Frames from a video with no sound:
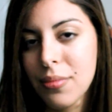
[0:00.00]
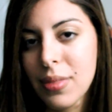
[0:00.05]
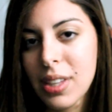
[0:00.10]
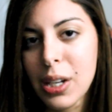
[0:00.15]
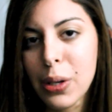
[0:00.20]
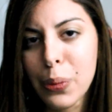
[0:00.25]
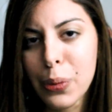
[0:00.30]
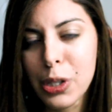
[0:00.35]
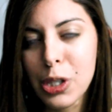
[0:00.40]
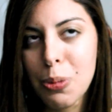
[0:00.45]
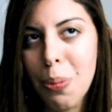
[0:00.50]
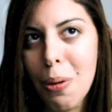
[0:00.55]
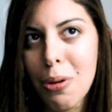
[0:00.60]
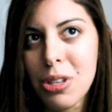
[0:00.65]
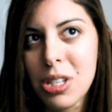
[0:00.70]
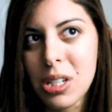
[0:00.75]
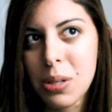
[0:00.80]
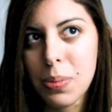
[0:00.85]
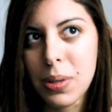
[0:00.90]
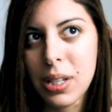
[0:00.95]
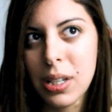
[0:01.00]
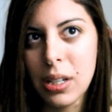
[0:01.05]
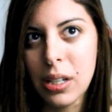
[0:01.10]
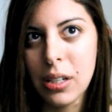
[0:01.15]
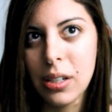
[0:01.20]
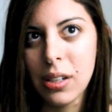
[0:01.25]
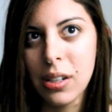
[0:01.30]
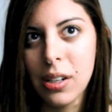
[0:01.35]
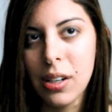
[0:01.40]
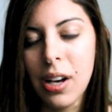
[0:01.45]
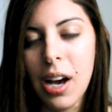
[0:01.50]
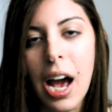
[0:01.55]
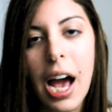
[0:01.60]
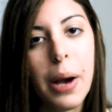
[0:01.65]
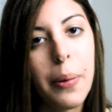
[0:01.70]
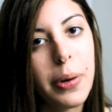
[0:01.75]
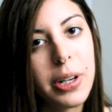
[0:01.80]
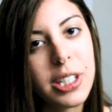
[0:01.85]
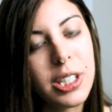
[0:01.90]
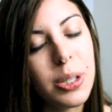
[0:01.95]
it was supposed to be, I
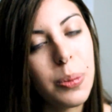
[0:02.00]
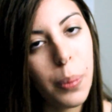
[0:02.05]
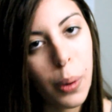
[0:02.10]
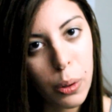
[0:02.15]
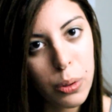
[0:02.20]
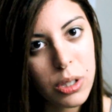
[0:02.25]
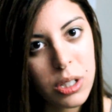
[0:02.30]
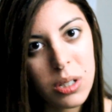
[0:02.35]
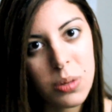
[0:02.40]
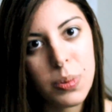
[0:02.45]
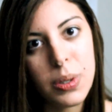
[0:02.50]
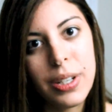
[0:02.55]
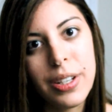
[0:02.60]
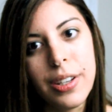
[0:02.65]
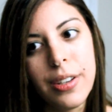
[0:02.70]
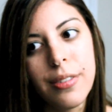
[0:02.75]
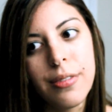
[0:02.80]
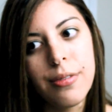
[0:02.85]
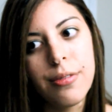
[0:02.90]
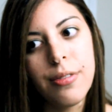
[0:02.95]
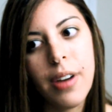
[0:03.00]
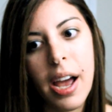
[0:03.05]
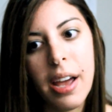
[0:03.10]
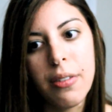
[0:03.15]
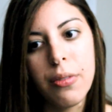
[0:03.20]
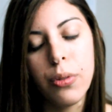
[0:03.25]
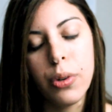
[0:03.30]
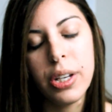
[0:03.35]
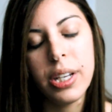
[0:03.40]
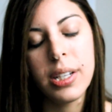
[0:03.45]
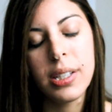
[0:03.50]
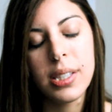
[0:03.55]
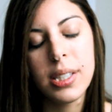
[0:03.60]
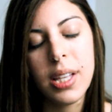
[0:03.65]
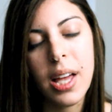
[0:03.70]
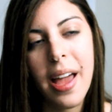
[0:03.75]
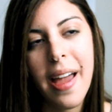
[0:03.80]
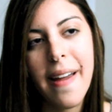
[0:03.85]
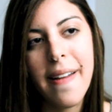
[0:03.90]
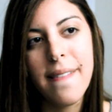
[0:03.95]
was supposed to be 5 weeks
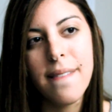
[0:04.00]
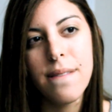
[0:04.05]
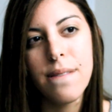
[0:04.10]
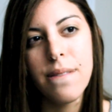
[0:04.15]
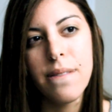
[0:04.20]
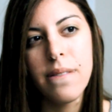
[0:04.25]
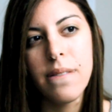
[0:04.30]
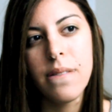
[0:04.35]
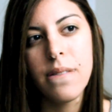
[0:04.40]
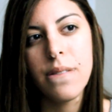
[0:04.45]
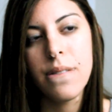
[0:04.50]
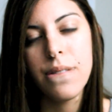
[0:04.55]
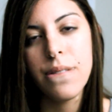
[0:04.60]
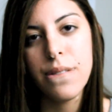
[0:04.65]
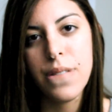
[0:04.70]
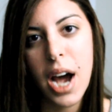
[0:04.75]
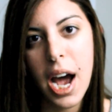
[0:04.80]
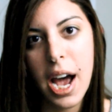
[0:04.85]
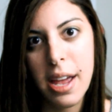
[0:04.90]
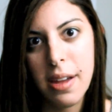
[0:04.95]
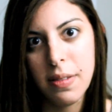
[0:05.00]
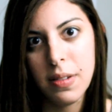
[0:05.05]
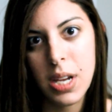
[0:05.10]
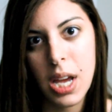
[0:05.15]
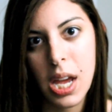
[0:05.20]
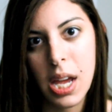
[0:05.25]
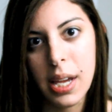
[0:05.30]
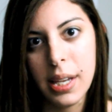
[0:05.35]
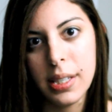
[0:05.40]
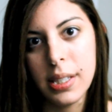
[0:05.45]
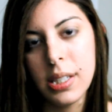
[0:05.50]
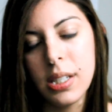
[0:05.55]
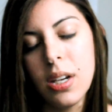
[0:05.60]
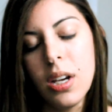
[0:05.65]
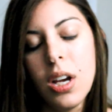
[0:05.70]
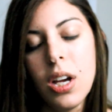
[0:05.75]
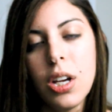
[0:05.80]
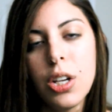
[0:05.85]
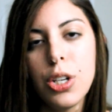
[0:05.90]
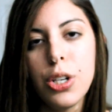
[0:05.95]
and 5 days
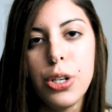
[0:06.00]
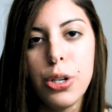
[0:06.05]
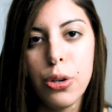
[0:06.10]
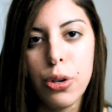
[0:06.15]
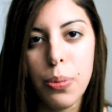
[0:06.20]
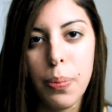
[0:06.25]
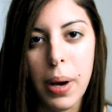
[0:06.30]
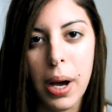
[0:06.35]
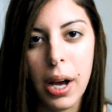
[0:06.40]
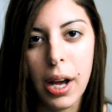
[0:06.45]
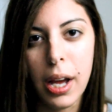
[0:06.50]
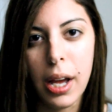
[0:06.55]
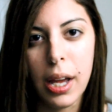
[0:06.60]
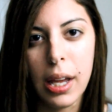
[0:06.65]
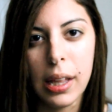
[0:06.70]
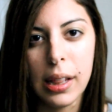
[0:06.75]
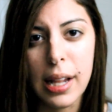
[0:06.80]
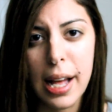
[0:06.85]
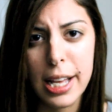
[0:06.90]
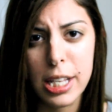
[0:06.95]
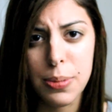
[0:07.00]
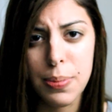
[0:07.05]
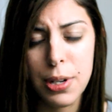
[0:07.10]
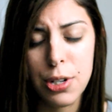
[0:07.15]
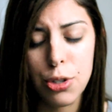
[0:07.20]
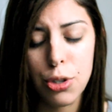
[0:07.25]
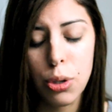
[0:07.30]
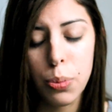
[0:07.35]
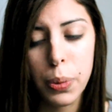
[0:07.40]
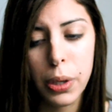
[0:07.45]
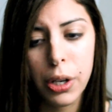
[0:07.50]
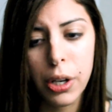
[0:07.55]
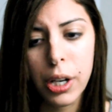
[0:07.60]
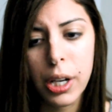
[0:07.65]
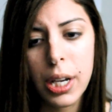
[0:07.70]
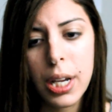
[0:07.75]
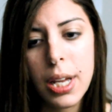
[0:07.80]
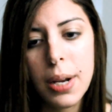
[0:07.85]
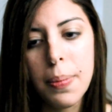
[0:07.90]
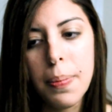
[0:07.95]
due to my last menstrual
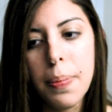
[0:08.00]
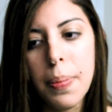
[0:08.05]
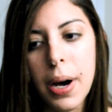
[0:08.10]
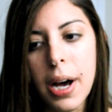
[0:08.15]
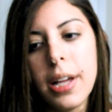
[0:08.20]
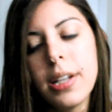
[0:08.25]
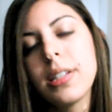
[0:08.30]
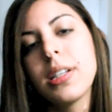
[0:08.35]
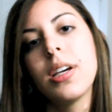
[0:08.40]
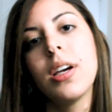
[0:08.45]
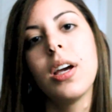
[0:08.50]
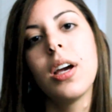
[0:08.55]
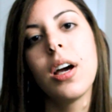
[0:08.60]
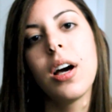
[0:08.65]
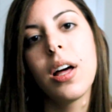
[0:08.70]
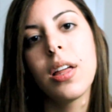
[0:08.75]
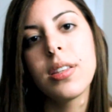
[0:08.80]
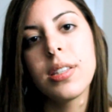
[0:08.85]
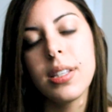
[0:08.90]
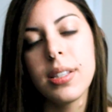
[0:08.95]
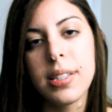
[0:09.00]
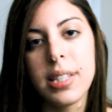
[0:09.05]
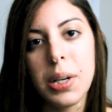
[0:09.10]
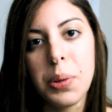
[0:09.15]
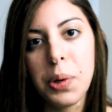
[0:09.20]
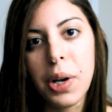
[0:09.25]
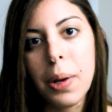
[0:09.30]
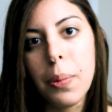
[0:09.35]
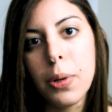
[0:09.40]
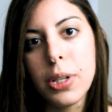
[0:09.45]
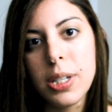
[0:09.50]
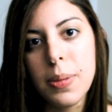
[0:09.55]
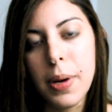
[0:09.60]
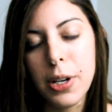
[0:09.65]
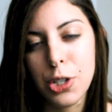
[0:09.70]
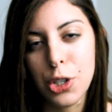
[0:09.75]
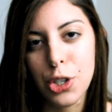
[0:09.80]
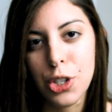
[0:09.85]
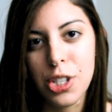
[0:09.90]
period, but since they were able to measure